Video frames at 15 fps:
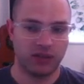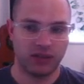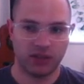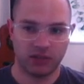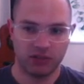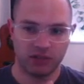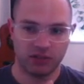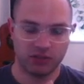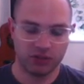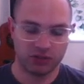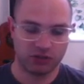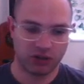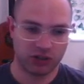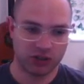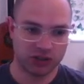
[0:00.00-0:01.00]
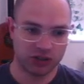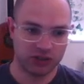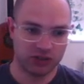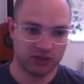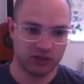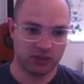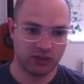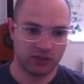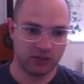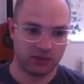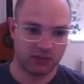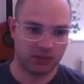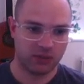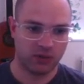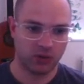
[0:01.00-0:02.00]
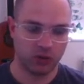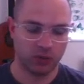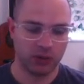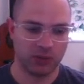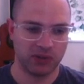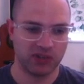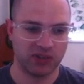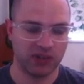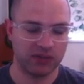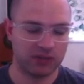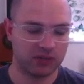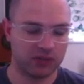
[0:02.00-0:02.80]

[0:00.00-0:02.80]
There is destruction. God's people are saved.